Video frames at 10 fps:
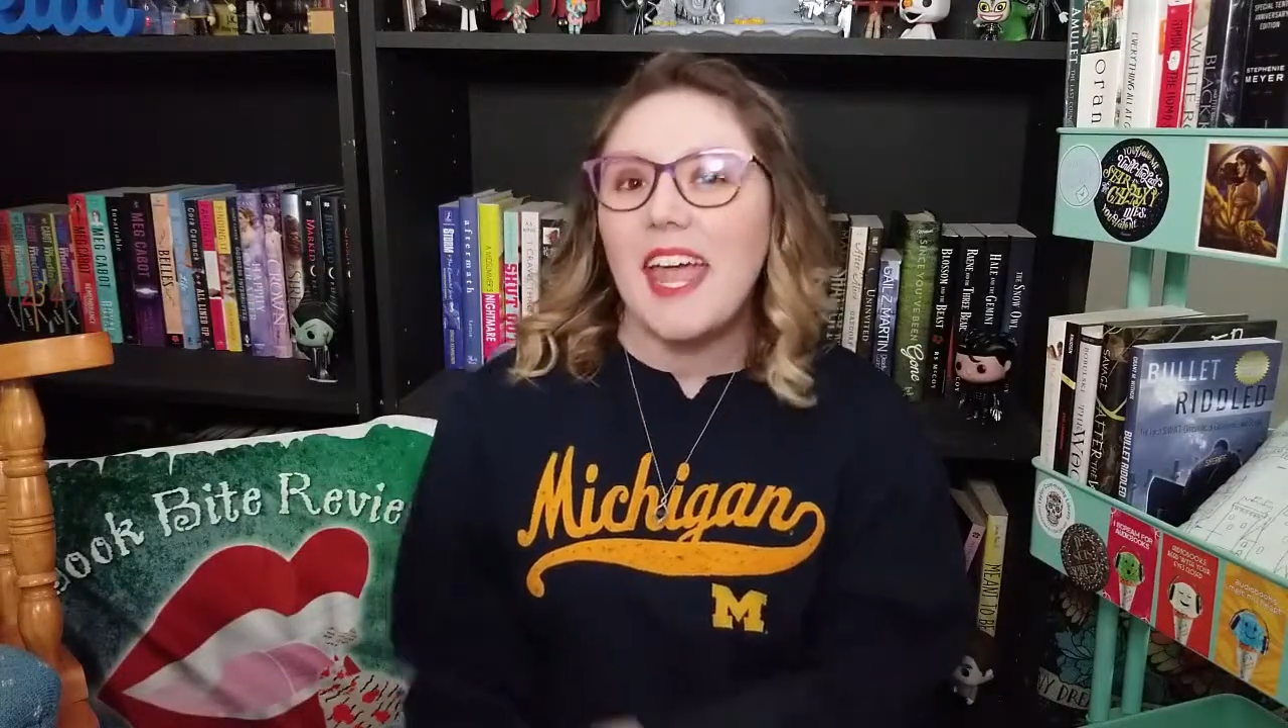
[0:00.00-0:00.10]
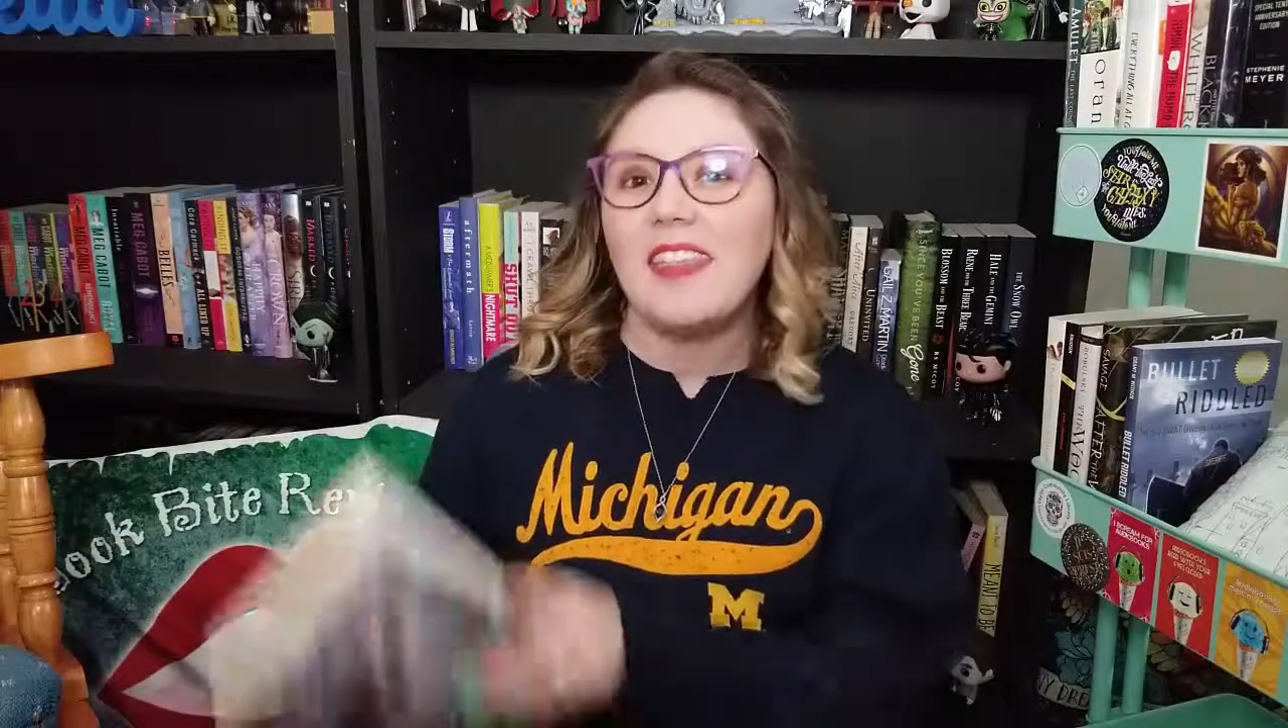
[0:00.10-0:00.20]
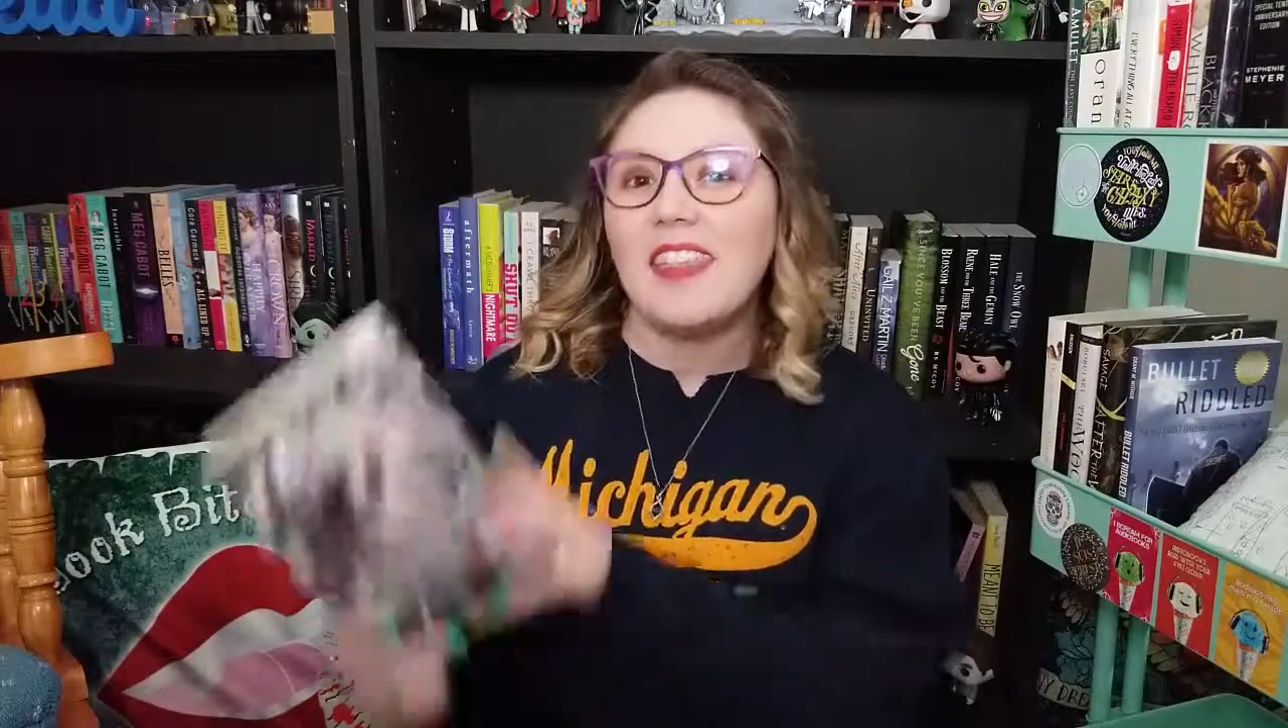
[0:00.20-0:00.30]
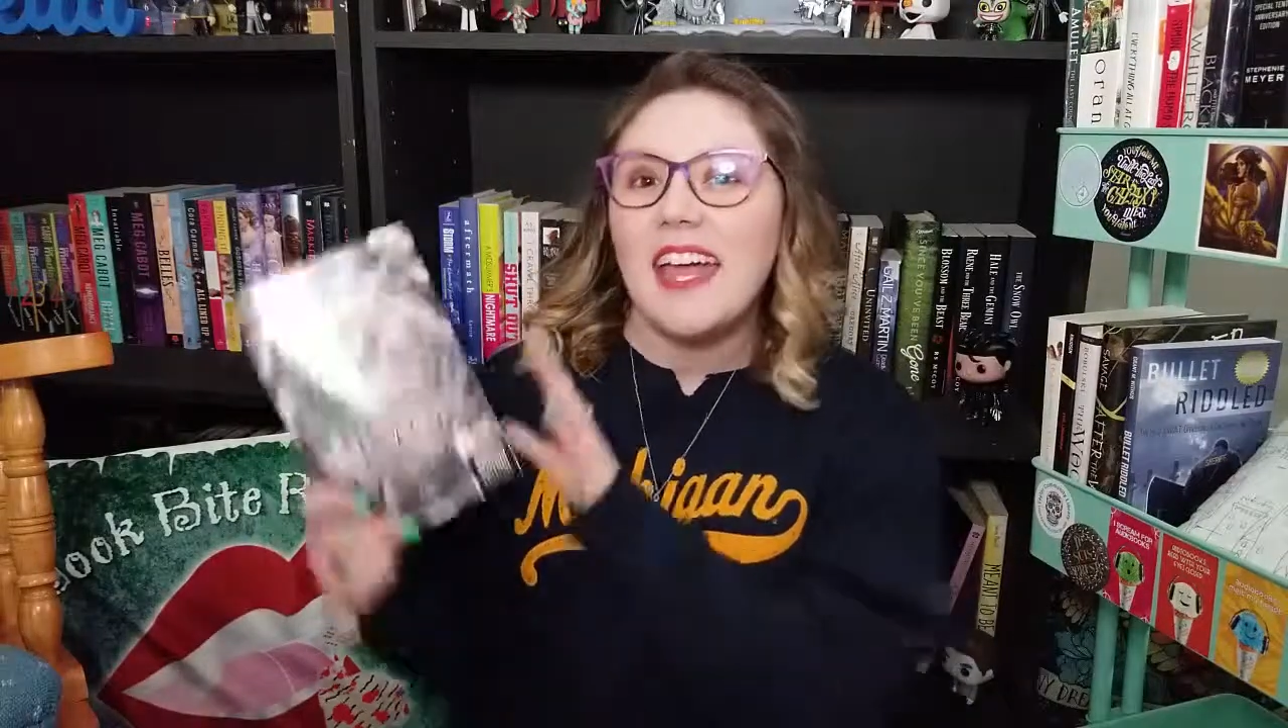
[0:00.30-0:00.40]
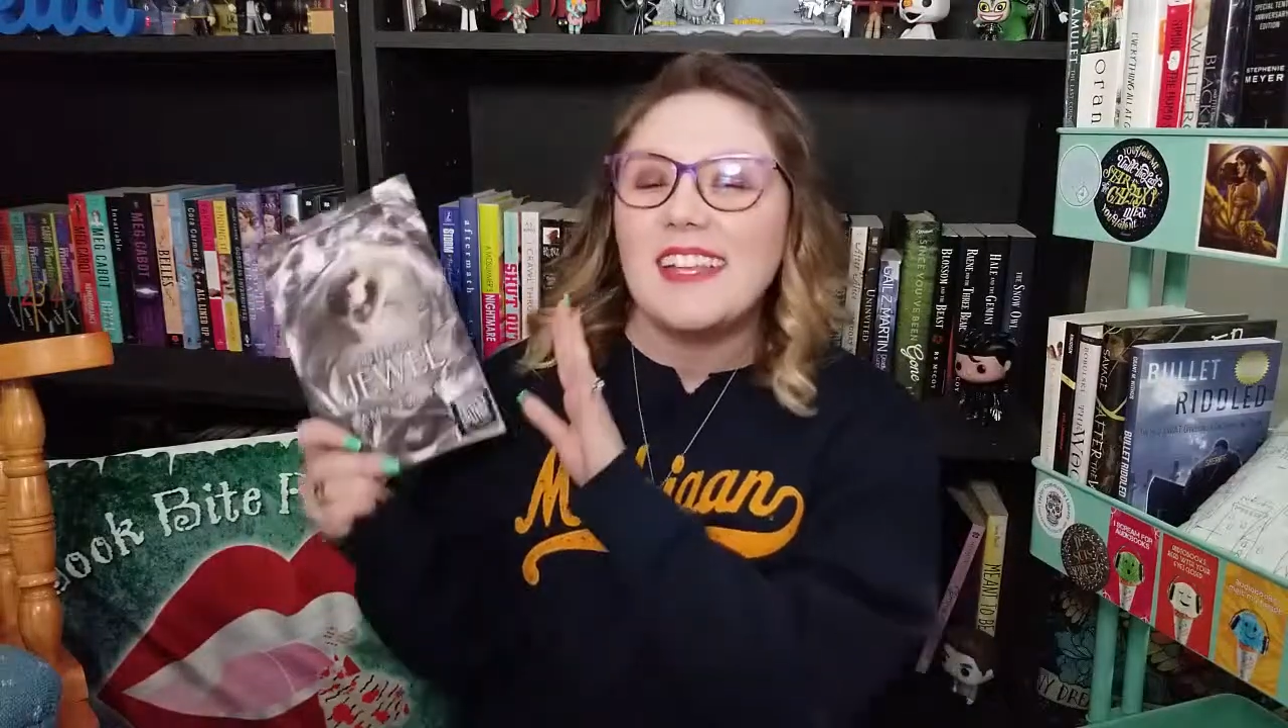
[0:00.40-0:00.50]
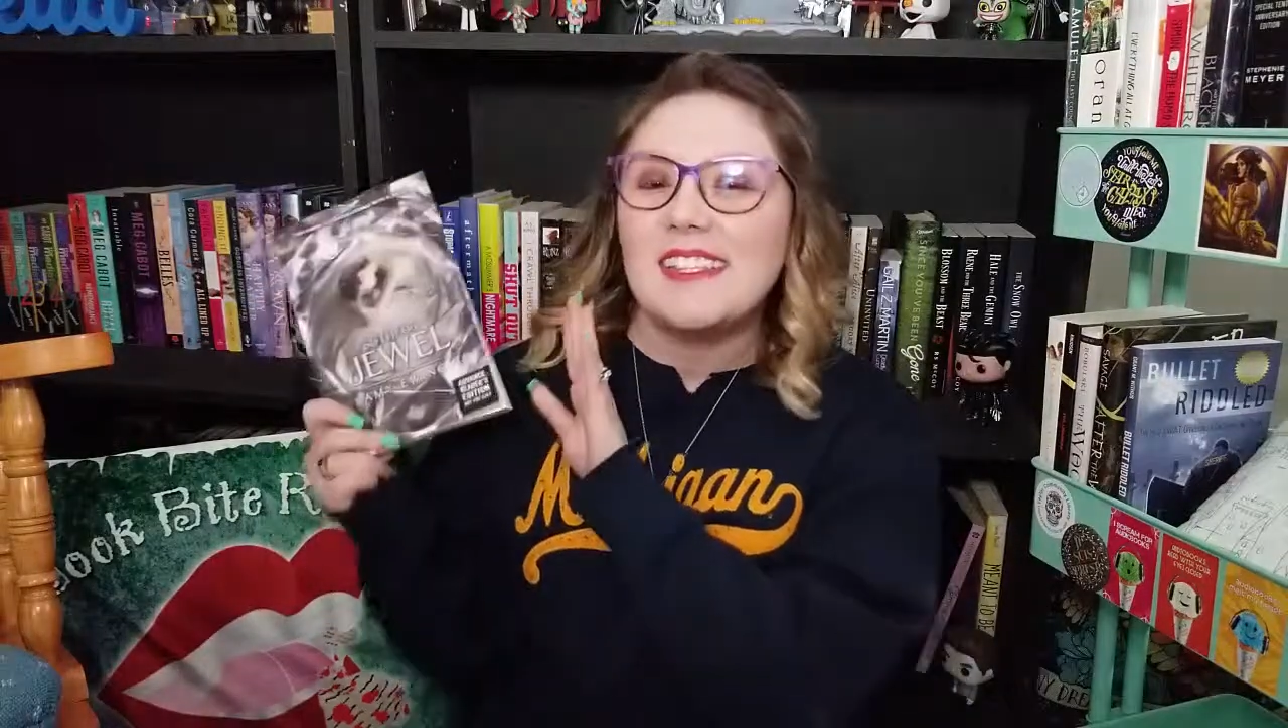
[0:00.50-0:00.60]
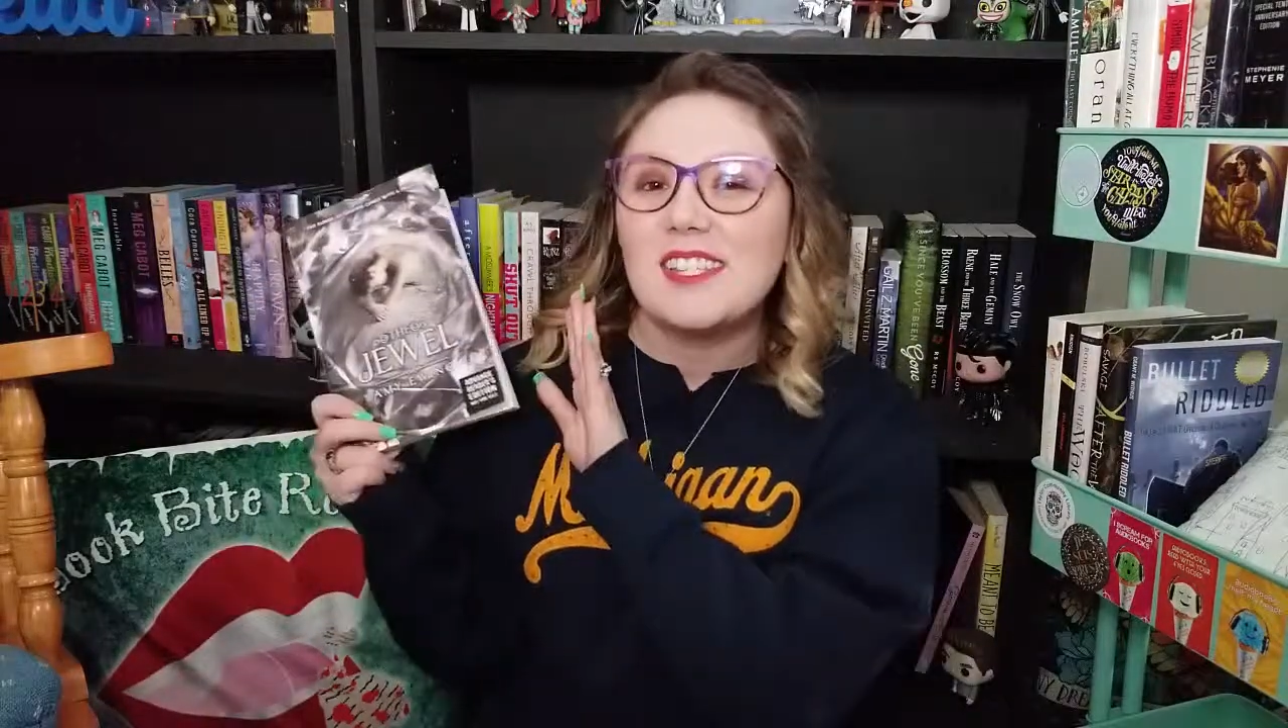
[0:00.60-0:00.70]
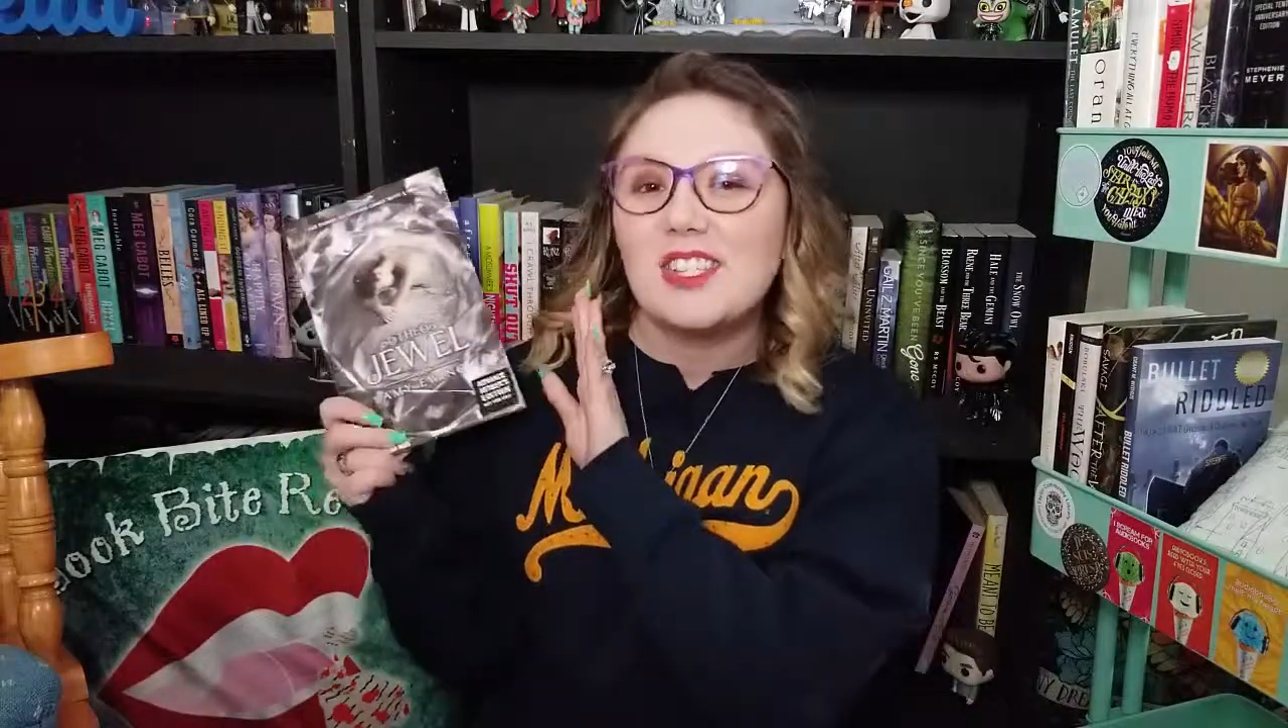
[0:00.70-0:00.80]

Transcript: and that is The